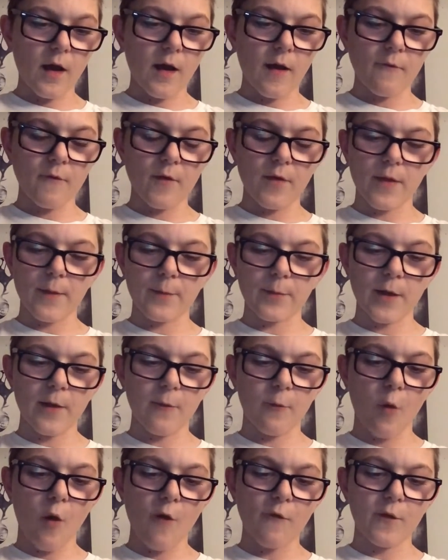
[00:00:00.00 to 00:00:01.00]
and then they
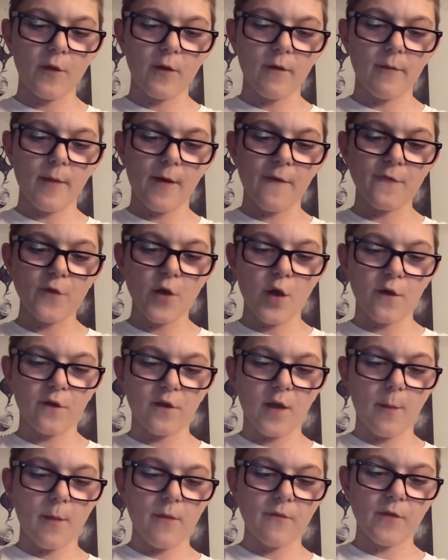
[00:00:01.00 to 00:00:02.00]
play Watford, and their
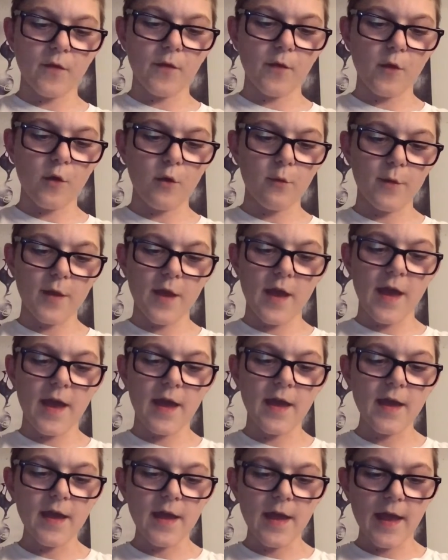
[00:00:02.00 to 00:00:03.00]
first game of the new
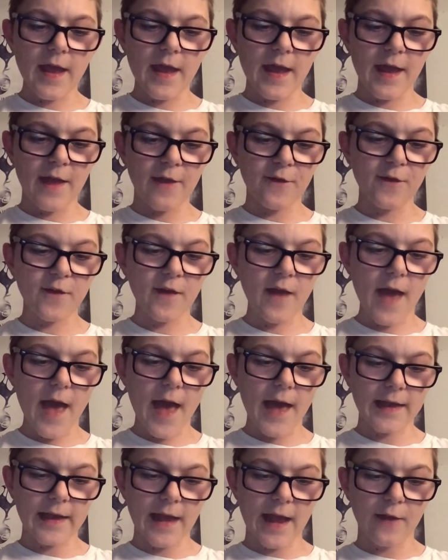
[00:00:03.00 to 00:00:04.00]
year is
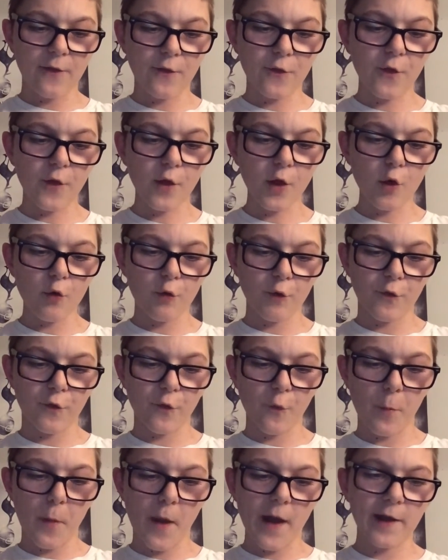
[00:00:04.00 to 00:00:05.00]
against
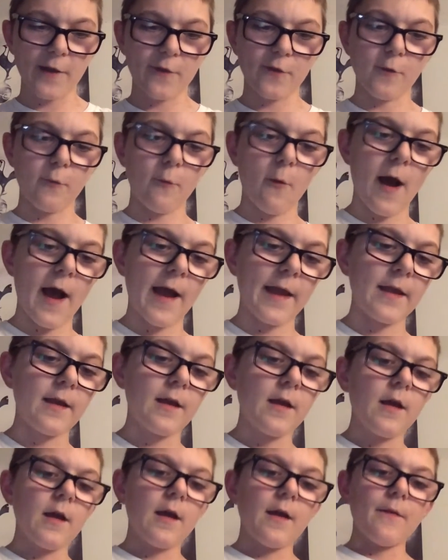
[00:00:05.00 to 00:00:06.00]
Crystal Palace away.
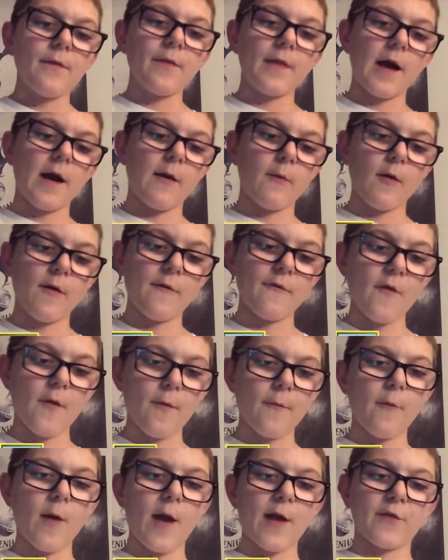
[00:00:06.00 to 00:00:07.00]
Now,
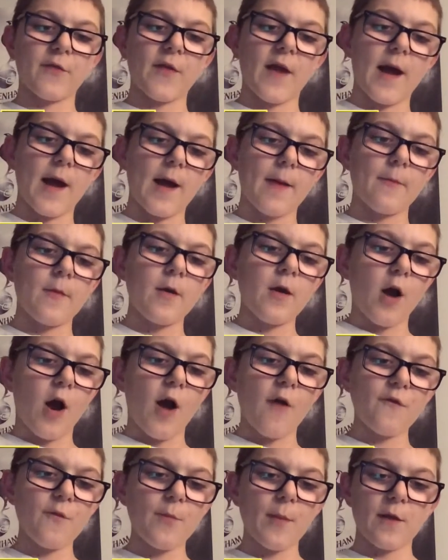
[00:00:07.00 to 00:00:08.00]
the West Ham,
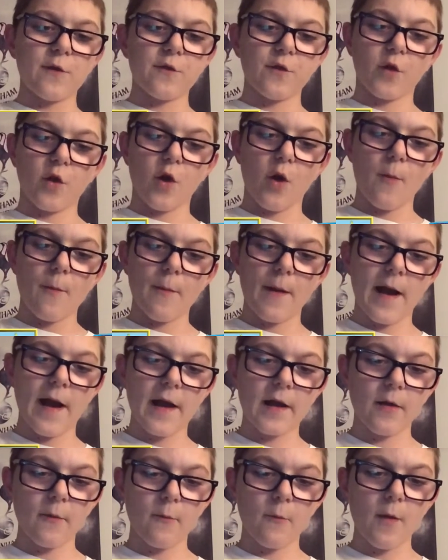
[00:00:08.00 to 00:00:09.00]
I think they should come
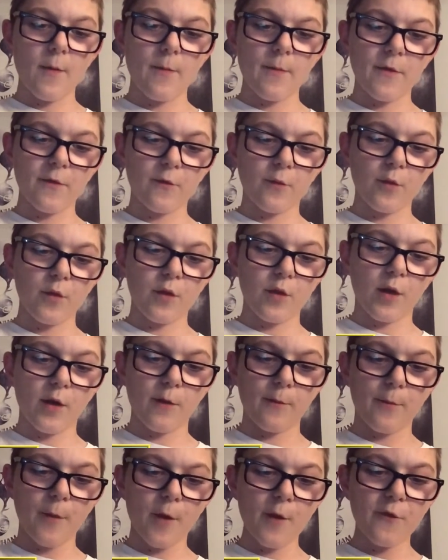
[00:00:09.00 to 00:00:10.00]
back and win this one. You
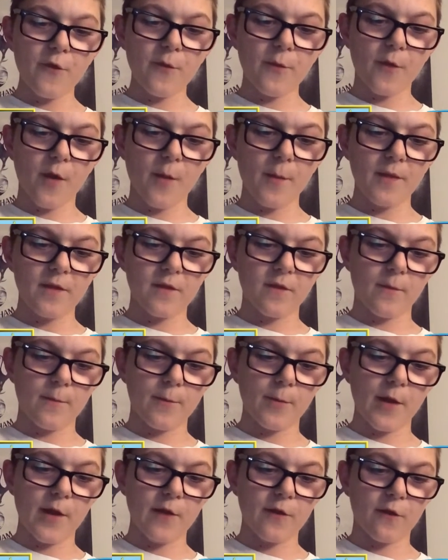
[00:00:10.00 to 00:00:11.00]
know, both teams are
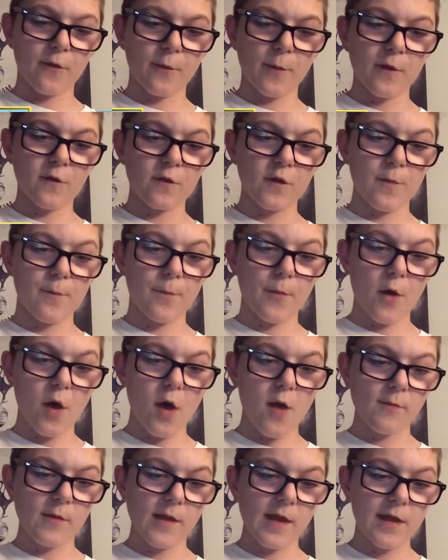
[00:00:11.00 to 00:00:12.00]
missing players, especially
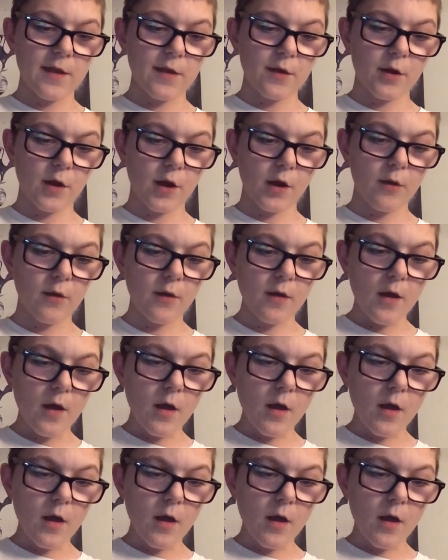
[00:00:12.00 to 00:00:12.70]
Burnley. You know,